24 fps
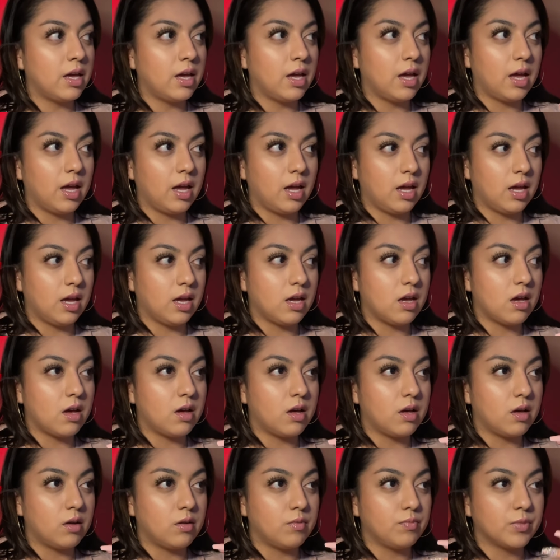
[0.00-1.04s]
a
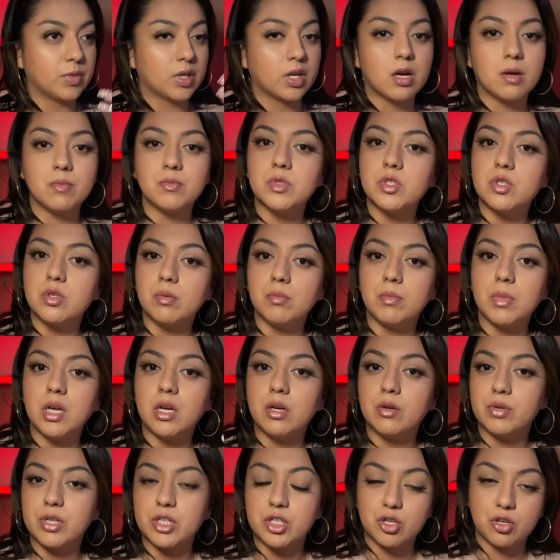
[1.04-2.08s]
come to me,
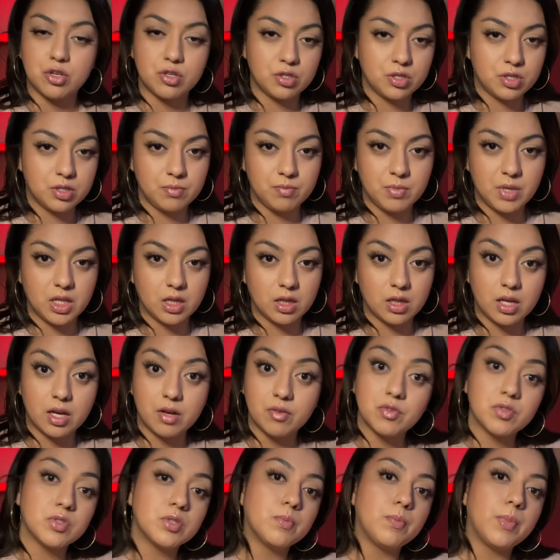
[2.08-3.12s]
return to me love
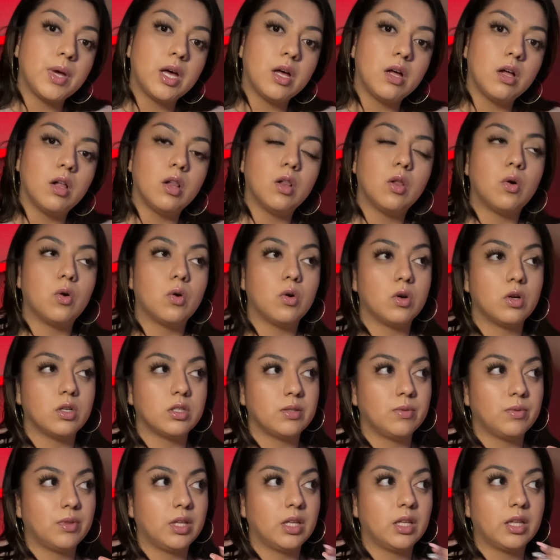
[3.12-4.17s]
spell, or
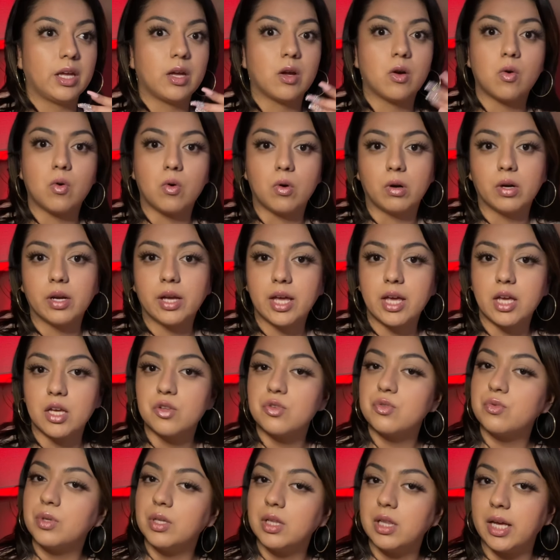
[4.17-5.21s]
something like court case
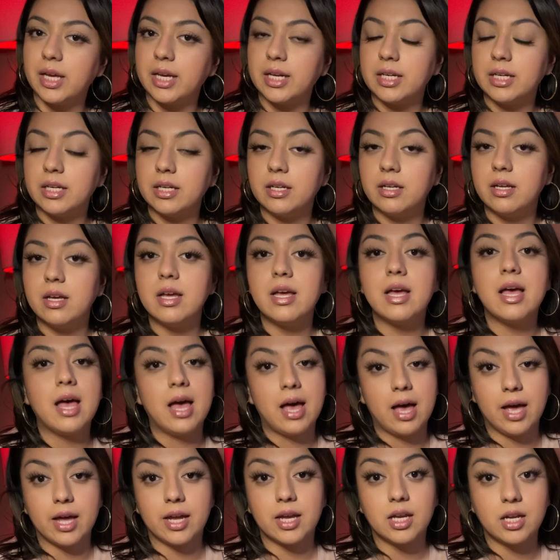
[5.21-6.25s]
related,
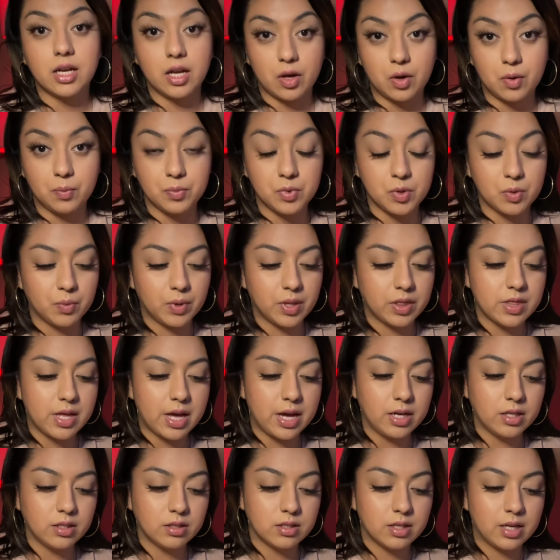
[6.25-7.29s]
I can help you with
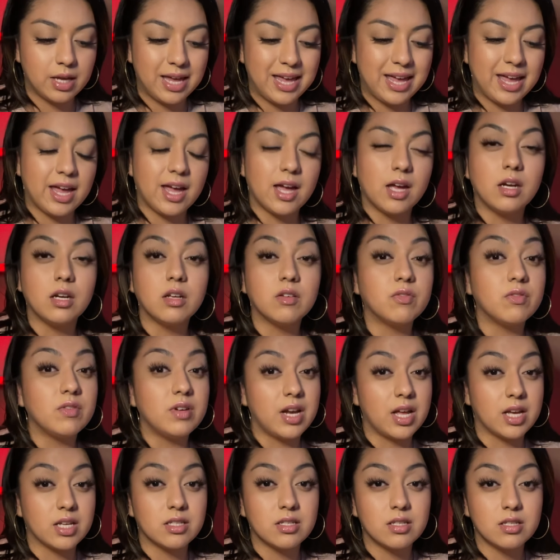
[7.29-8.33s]
that. And if
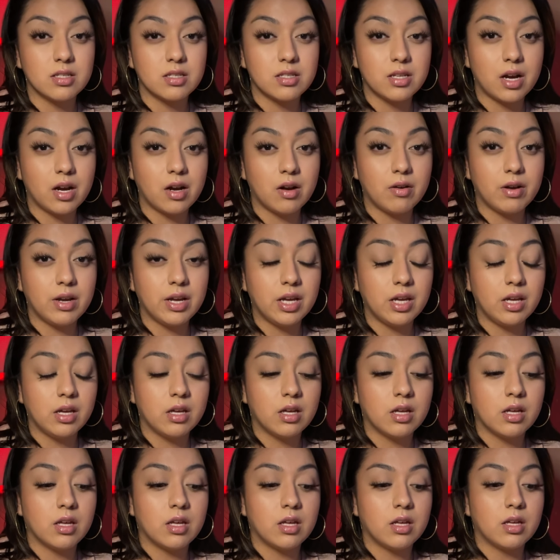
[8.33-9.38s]
necessary,
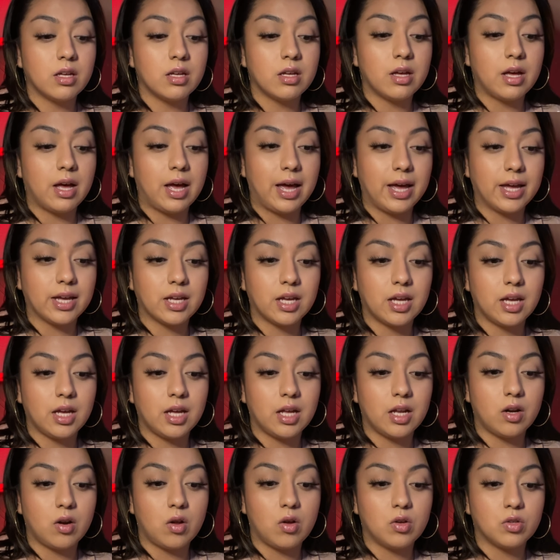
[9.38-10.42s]
I
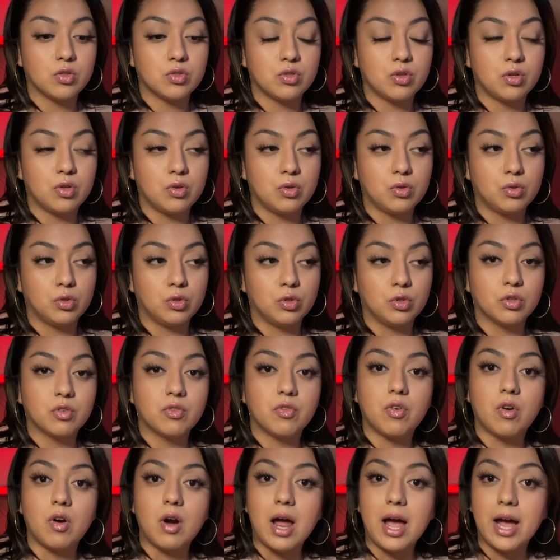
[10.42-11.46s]
can also look
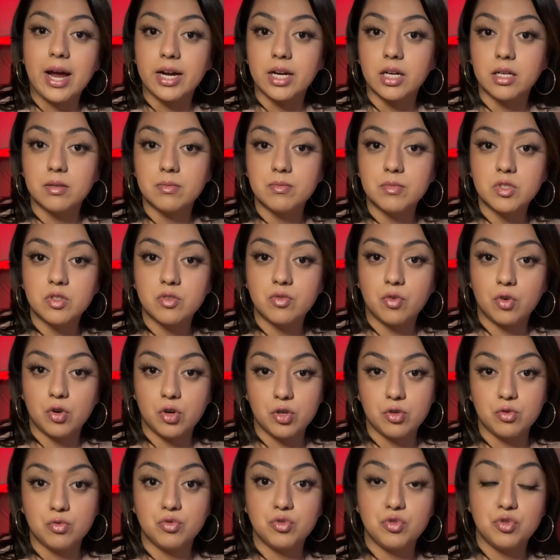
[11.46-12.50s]
for items for
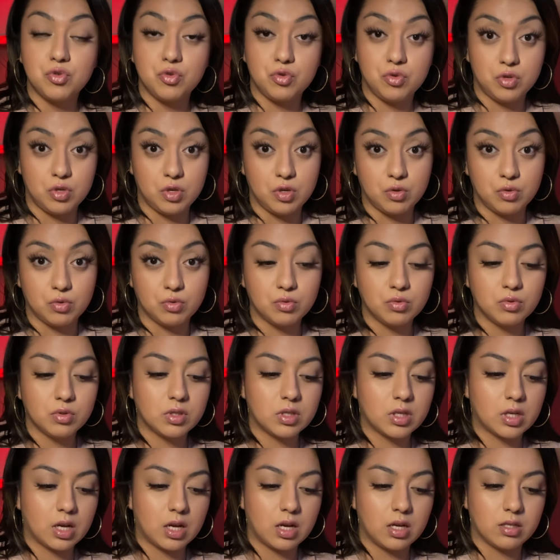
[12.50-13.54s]
you to use,
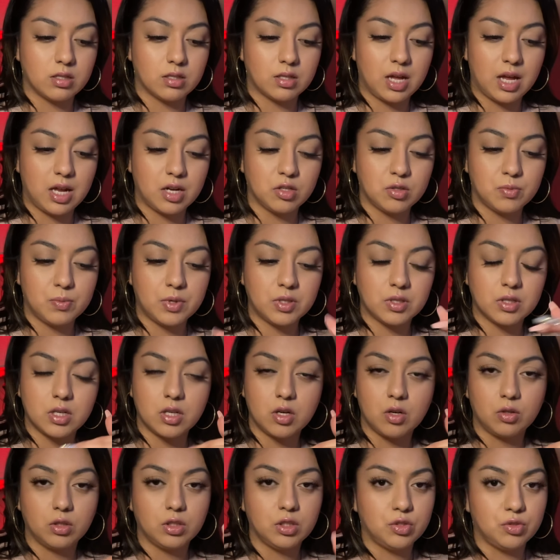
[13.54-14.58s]
because candle spells can
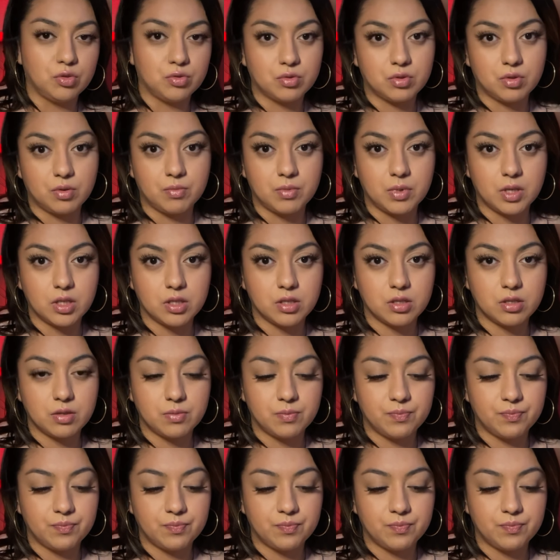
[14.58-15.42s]
only do so much.